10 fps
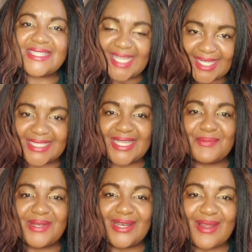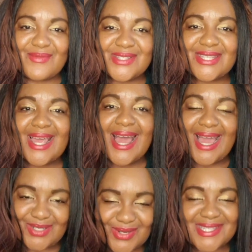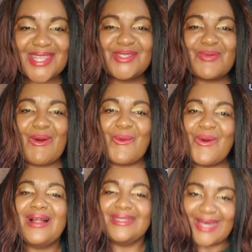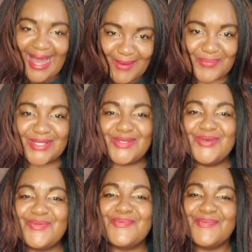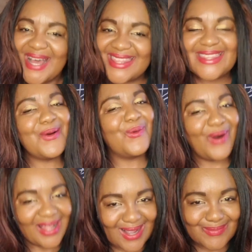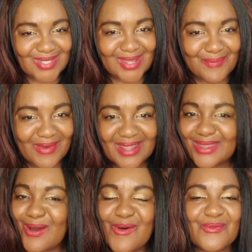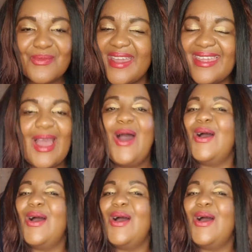day, good day, beloveds. I trust that you are well. Happy new month. Welcome to the month of May.